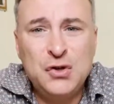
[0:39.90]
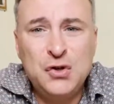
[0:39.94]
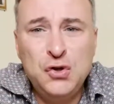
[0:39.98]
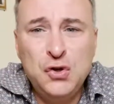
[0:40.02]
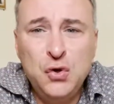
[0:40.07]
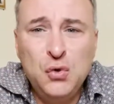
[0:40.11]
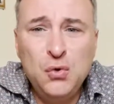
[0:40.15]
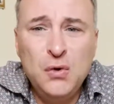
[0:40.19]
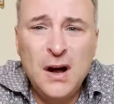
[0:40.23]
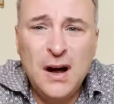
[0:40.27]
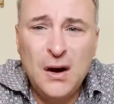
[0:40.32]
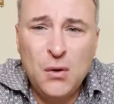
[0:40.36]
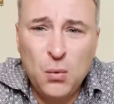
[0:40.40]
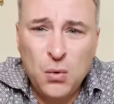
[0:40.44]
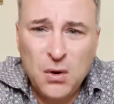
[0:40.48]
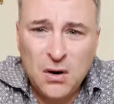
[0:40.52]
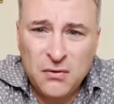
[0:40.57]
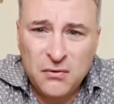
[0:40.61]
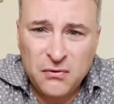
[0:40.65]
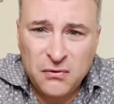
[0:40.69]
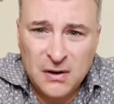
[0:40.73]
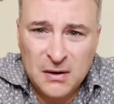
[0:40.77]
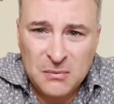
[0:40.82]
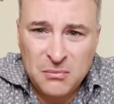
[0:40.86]
do not wear
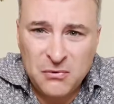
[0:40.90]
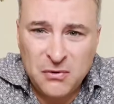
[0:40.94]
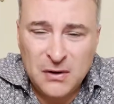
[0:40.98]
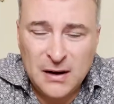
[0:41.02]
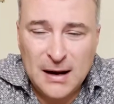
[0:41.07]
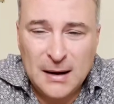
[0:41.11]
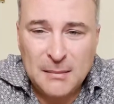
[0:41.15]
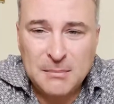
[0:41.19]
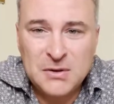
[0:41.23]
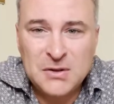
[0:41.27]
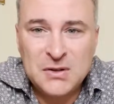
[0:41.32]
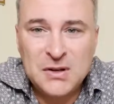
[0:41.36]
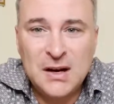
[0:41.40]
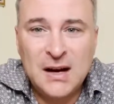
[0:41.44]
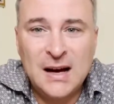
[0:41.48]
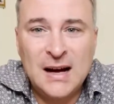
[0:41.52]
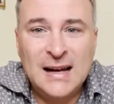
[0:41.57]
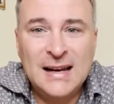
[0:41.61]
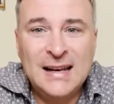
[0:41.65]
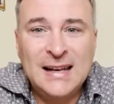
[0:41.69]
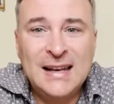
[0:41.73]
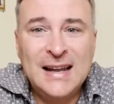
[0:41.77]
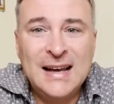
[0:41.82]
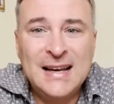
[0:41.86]
flip-flops
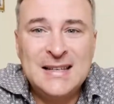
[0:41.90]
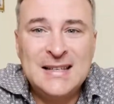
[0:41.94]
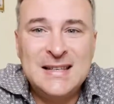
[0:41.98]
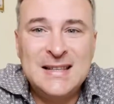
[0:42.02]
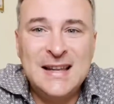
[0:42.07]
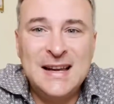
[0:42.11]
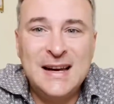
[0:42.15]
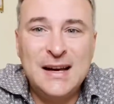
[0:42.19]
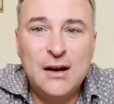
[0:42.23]
unless they